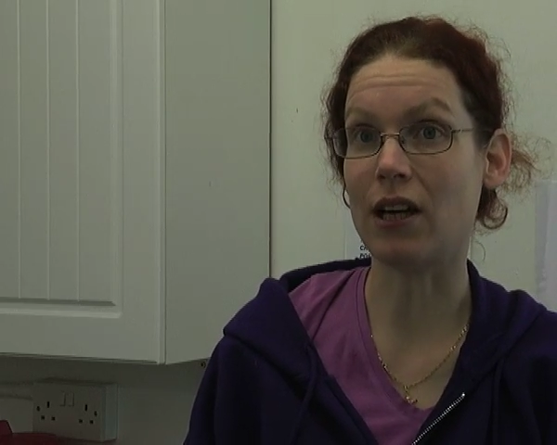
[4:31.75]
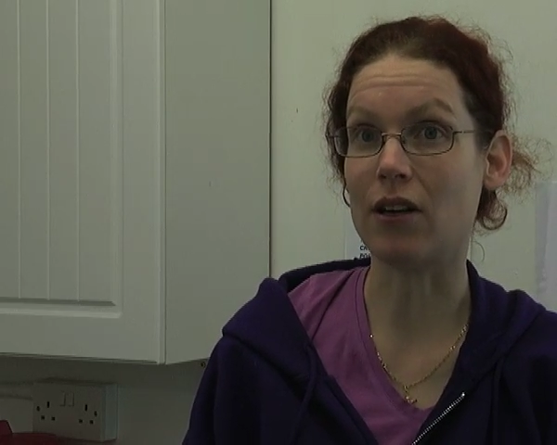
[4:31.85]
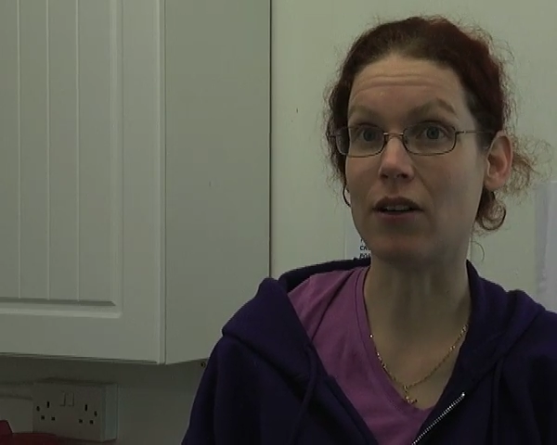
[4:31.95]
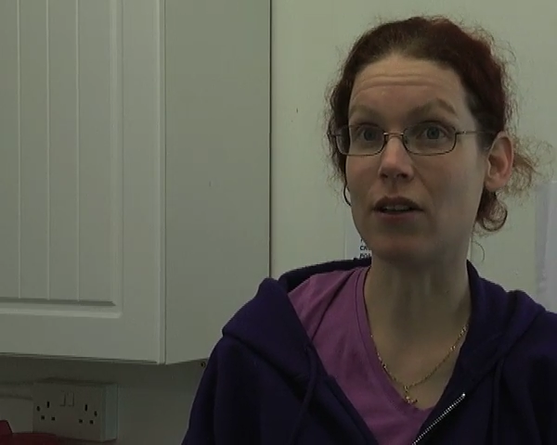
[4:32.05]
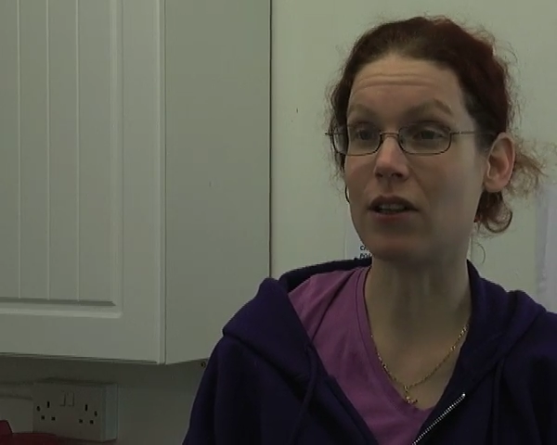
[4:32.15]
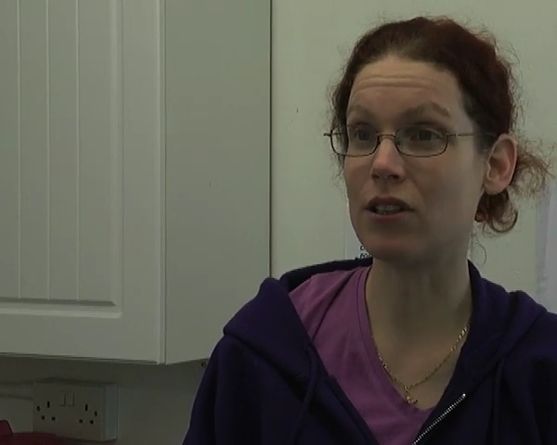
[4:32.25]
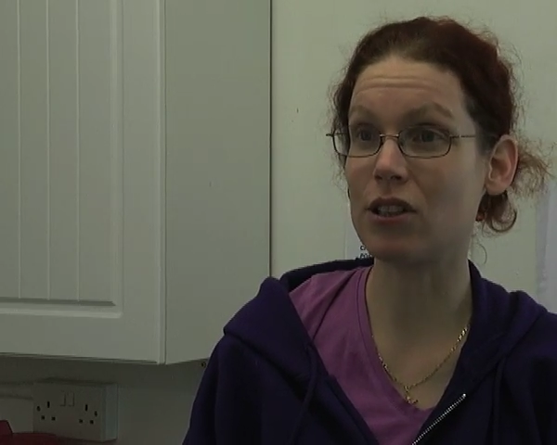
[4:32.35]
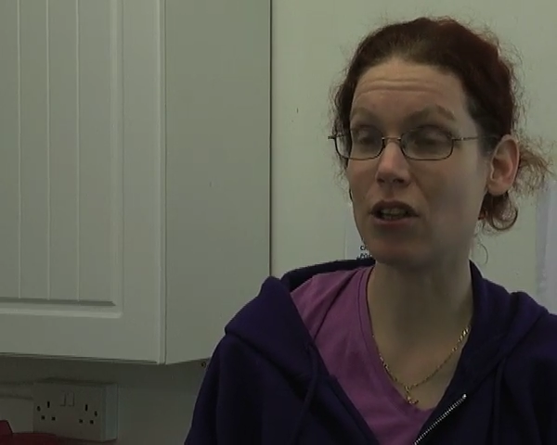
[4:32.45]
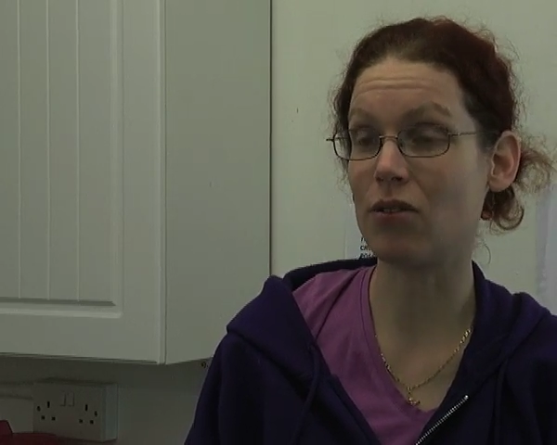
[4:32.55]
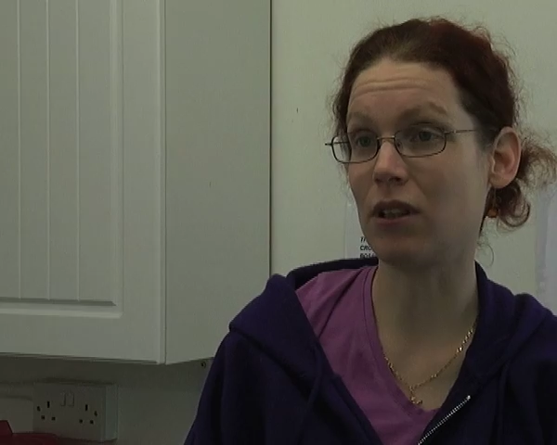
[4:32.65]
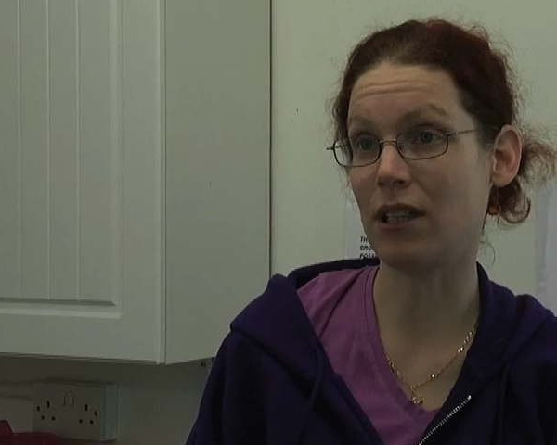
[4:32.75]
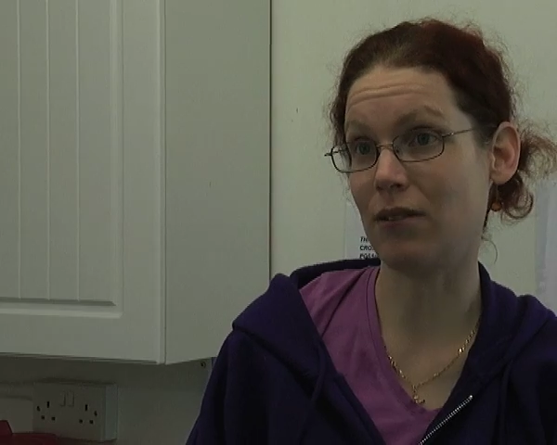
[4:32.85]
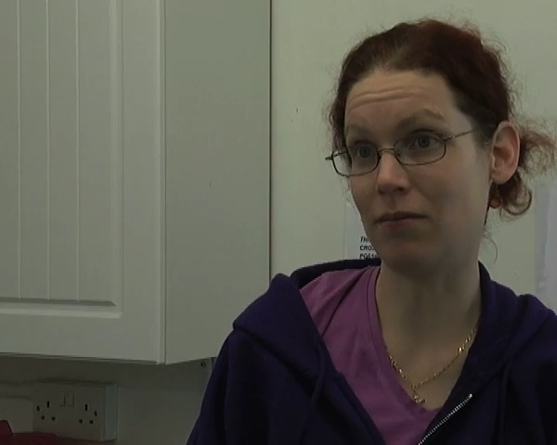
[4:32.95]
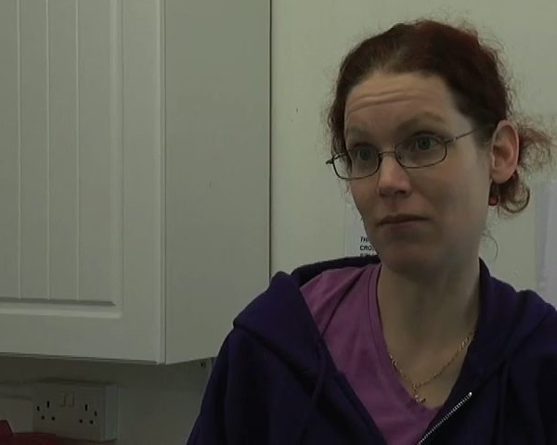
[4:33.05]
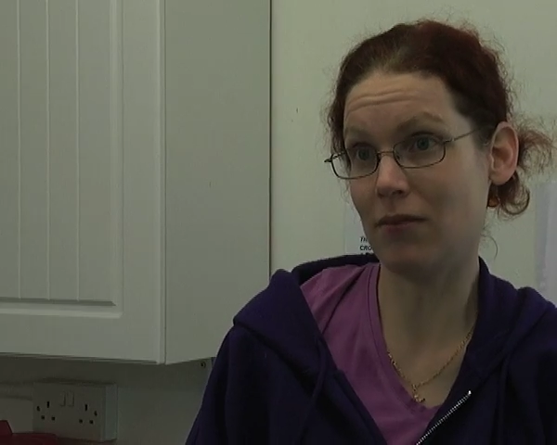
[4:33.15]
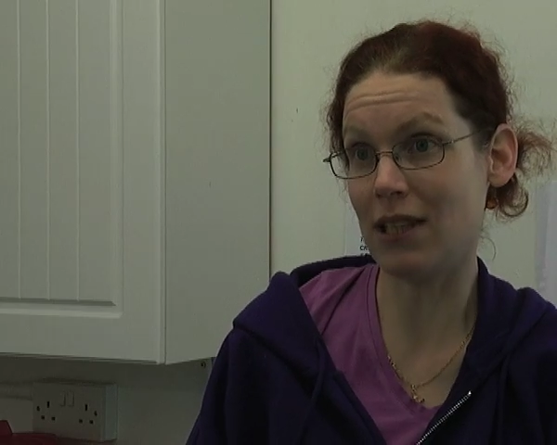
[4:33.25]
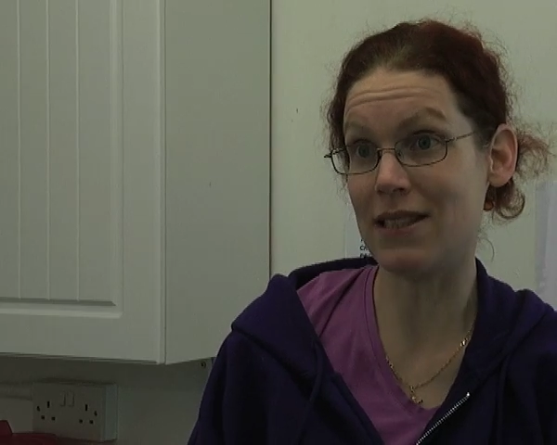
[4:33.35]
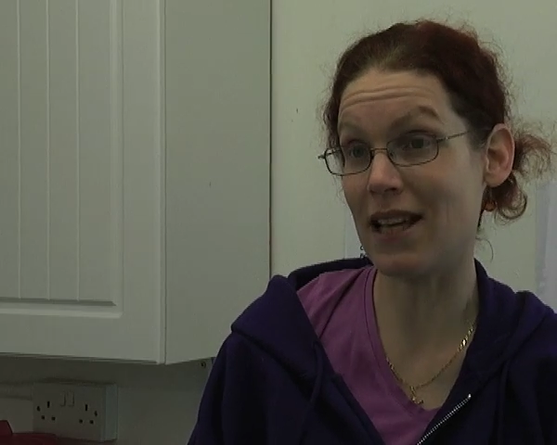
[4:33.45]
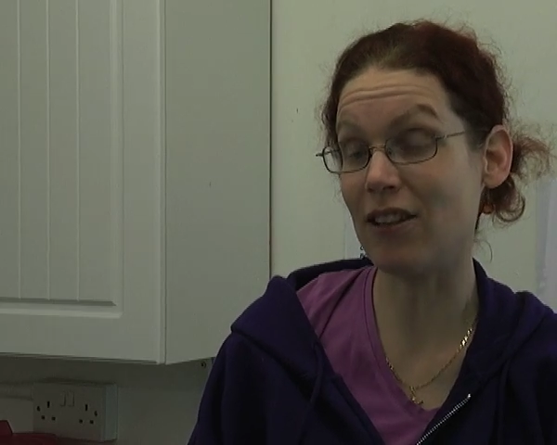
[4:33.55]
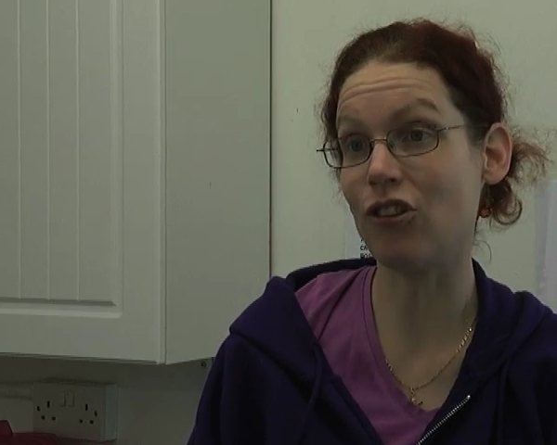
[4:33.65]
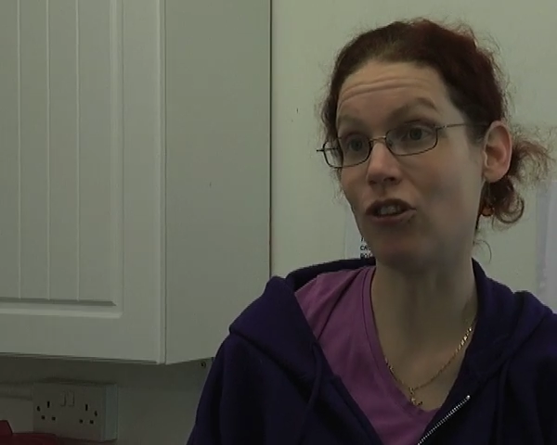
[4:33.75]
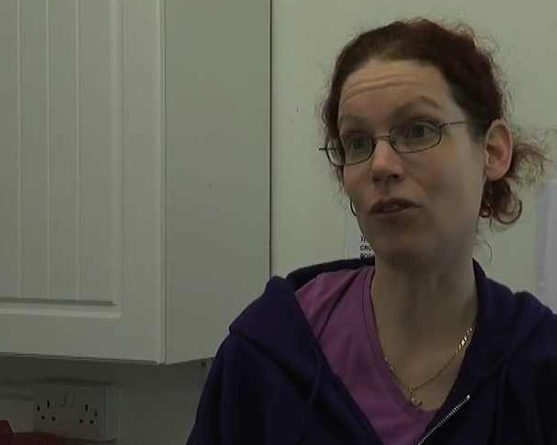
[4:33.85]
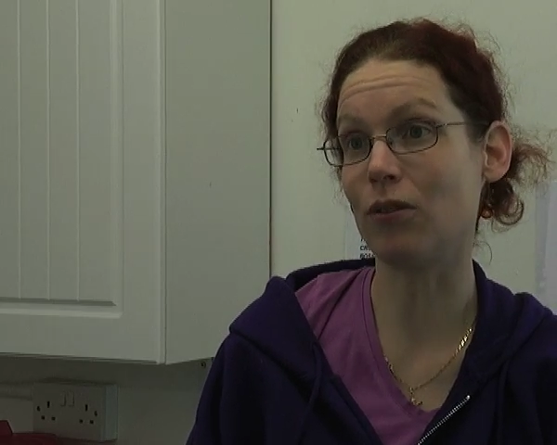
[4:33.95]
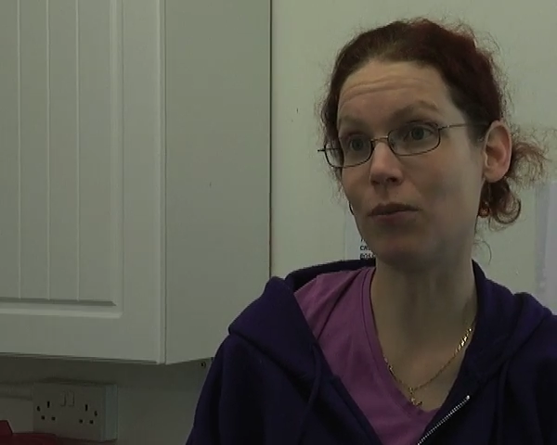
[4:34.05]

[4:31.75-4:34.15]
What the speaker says: are totally essential.